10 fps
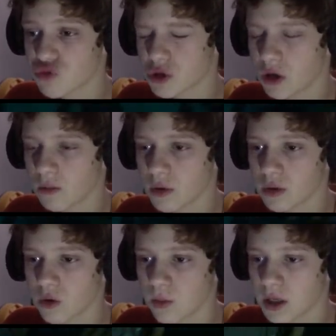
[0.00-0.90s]
So now I'm going
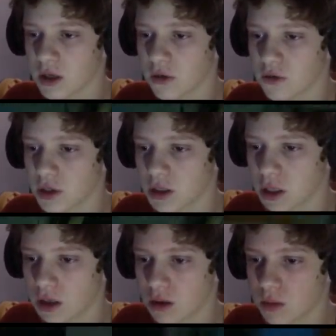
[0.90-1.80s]
to go make another
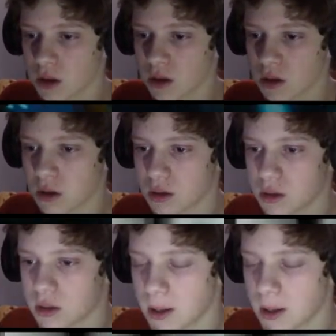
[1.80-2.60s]
titanium ingot.